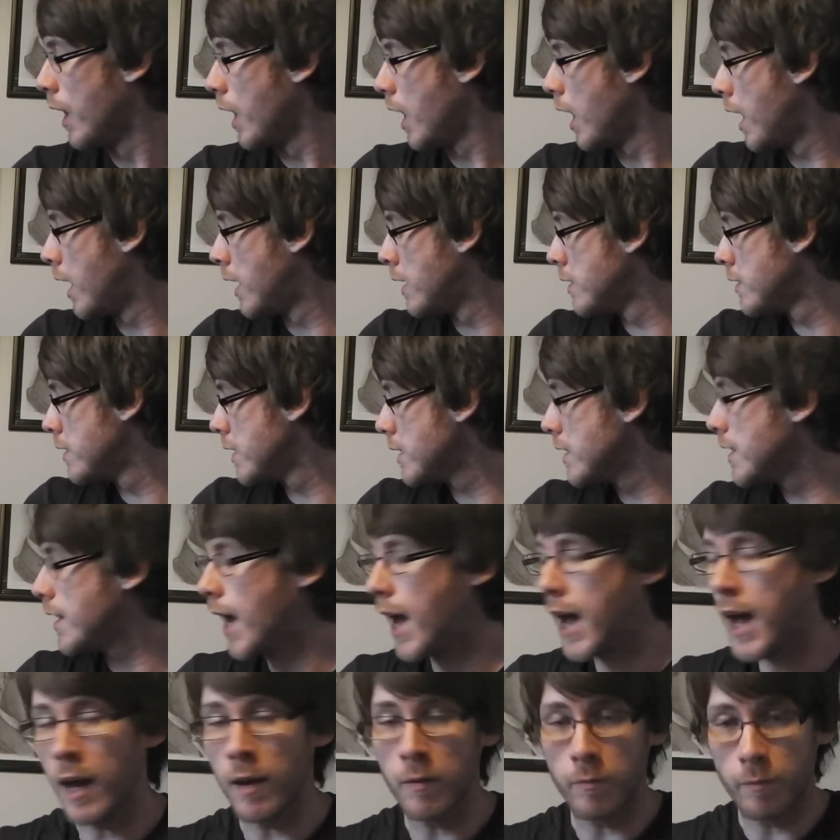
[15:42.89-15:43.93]
And
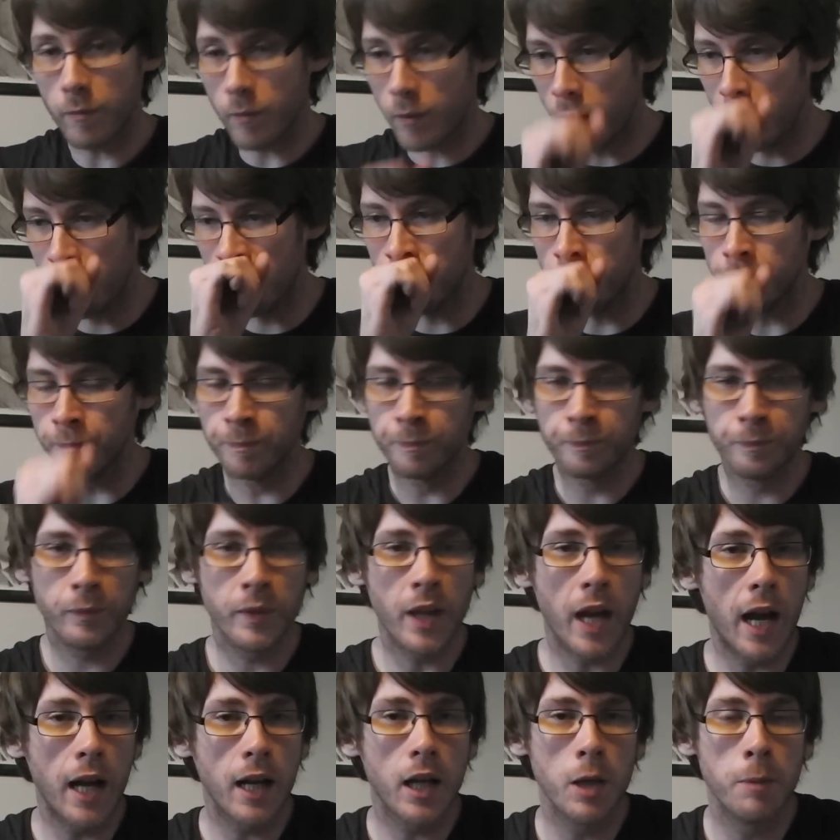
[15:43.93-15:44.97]
yeah,
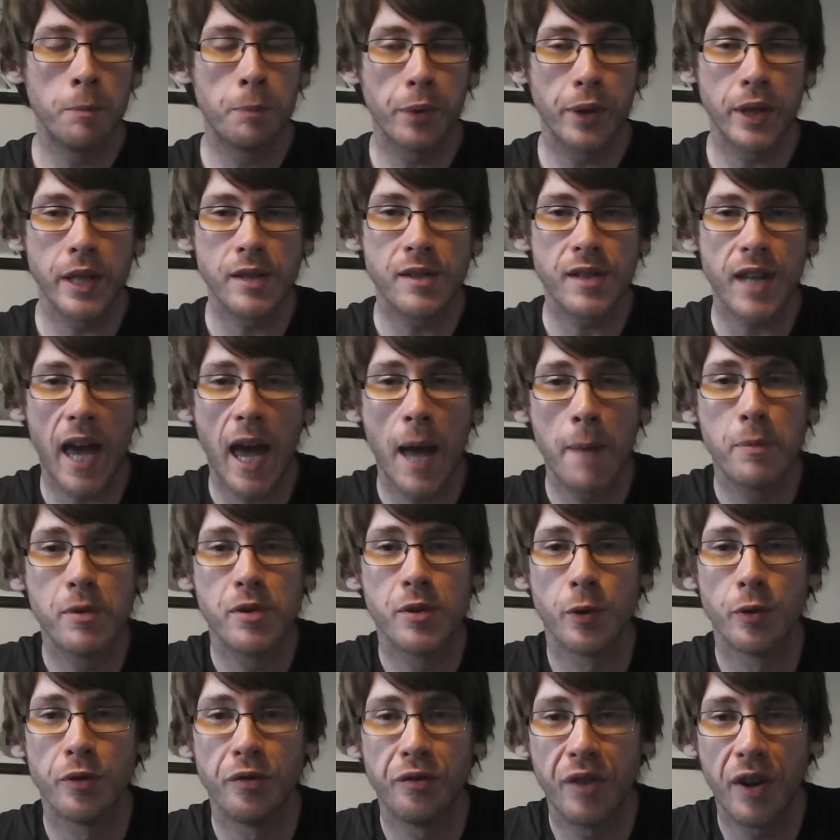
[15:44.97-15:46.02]
that completes
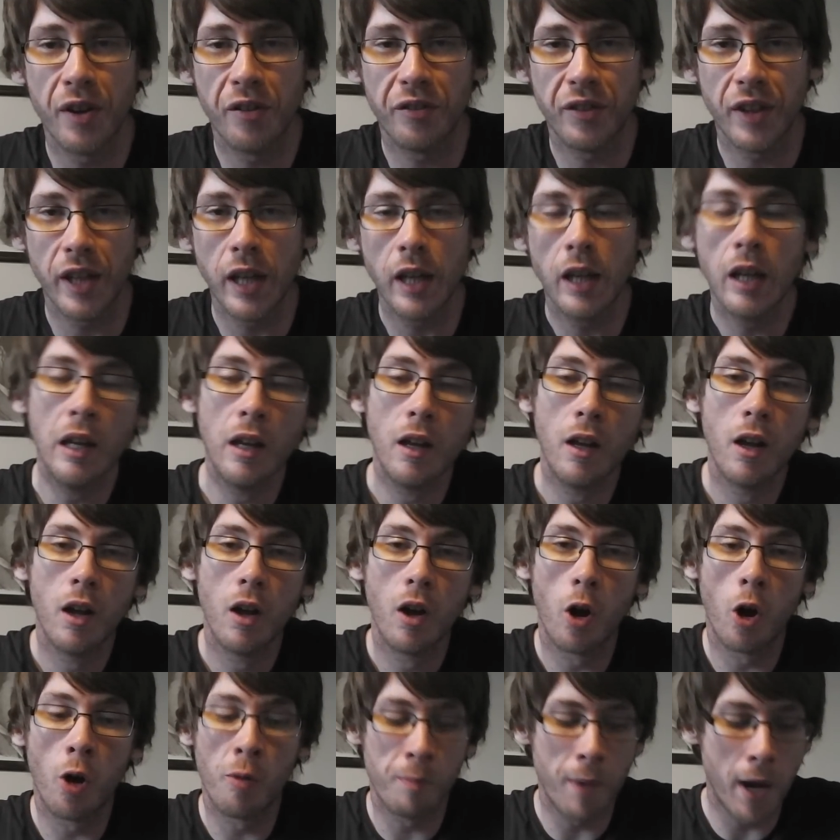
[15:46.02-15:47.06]
episode 50
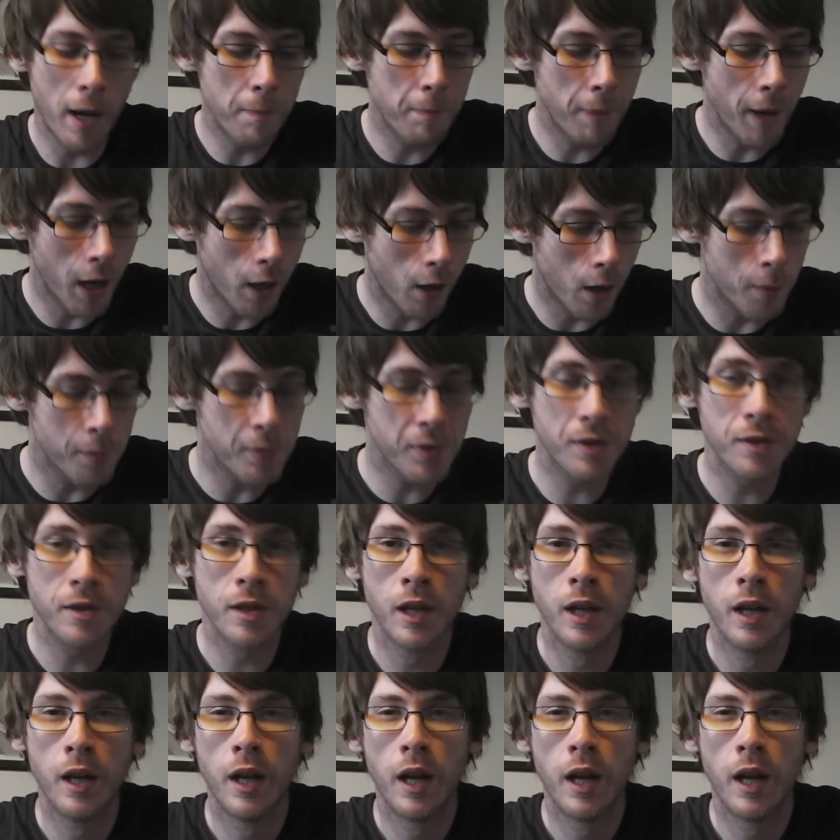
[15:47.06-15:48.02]
of my pickups.